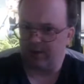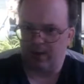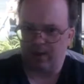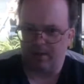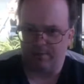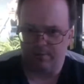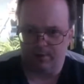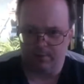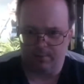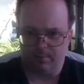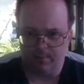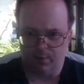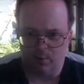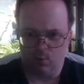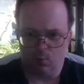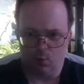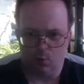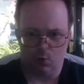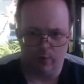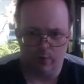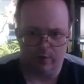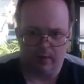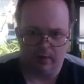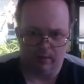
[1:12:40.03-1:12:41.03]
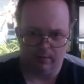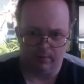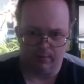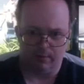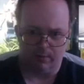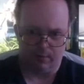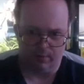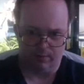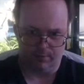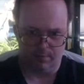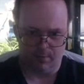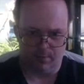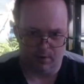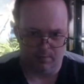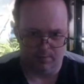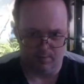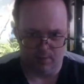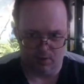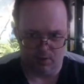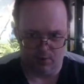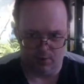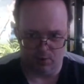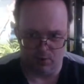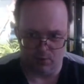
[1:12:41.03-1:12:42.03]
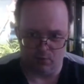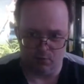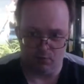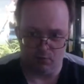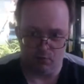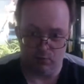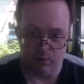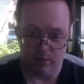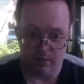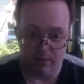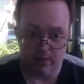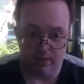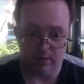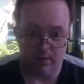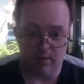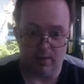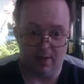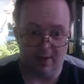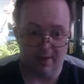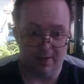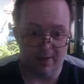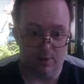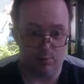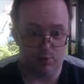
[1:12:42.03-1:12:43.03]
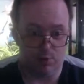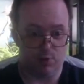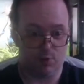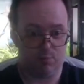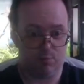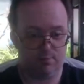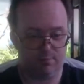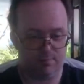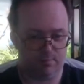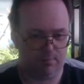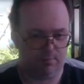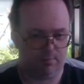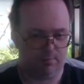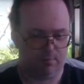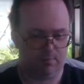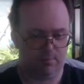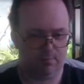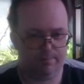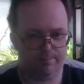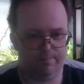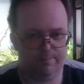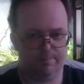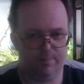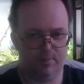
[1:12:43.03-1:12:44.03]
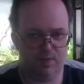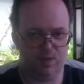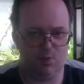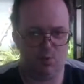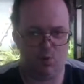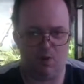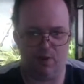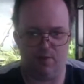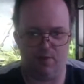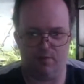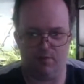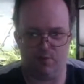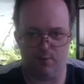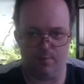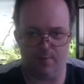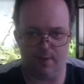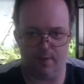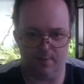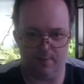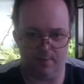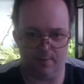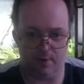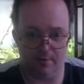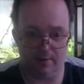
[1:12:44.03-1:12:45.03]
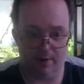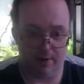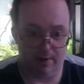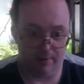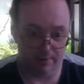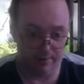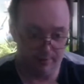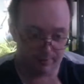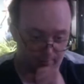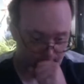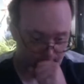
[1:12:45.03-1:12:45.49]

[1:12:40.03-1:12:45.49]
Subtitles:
having been walking for 5 miles, and there was quite a few people around,